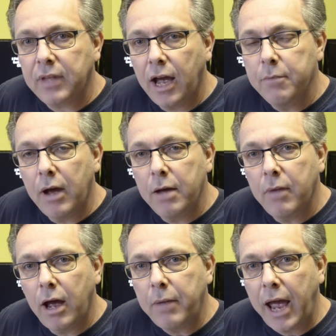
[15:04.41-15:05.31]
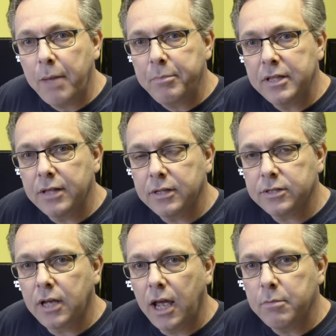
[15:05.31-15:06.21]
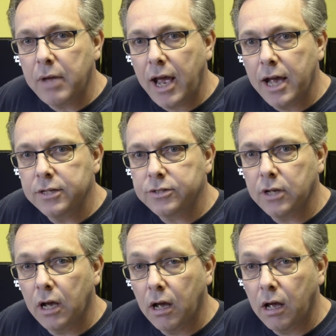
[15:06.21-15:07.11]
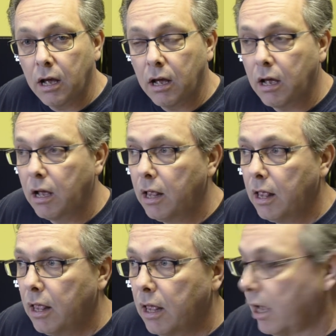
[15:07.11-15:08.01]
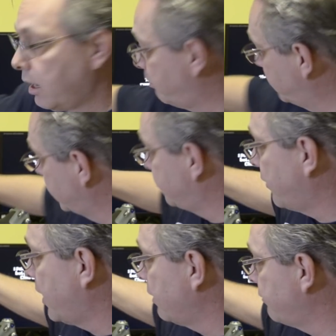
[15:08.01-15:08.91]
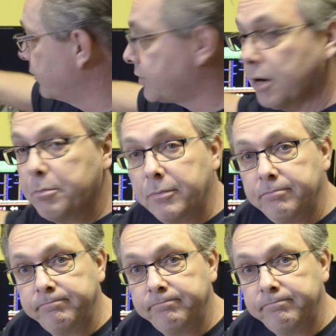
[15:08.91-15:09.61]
I'm happy that this game has press fire for jump,